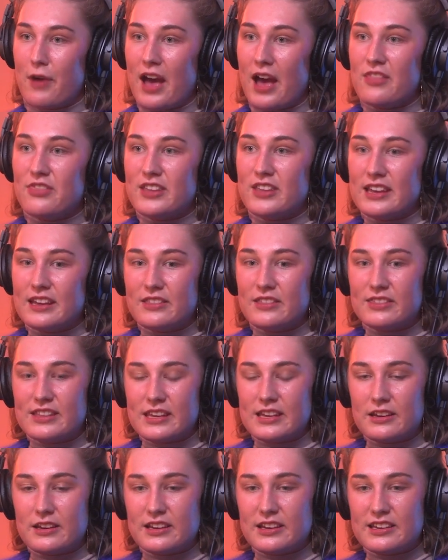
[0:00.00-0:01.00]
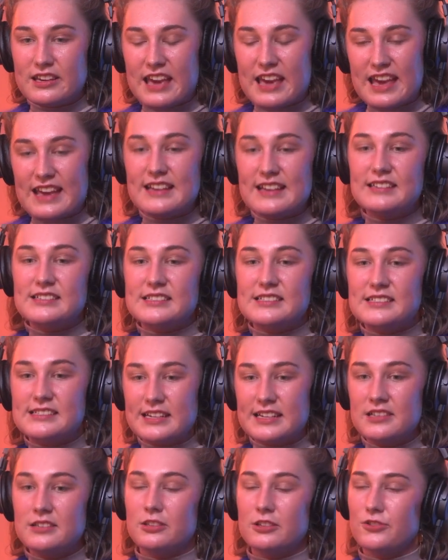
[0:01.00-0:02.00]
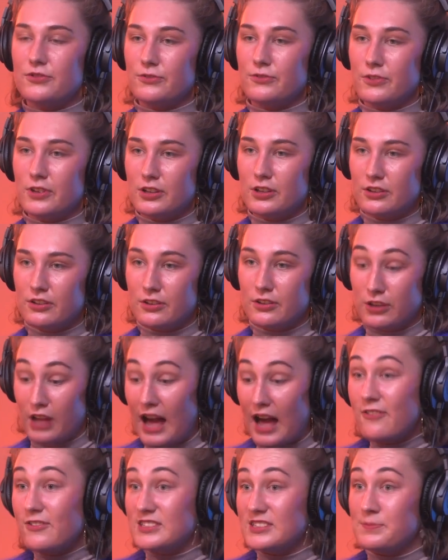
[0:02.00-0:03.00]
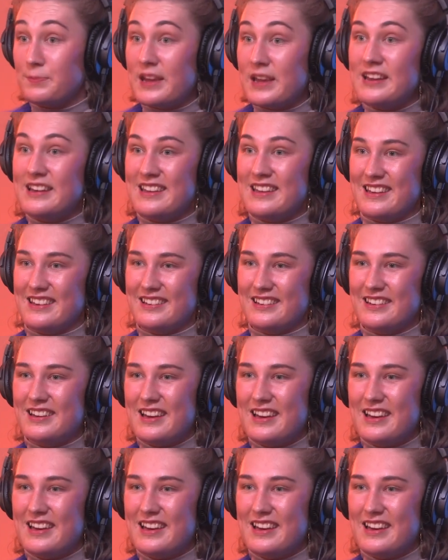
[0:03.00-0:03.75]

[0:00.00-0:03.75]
And the the key signal of life has been here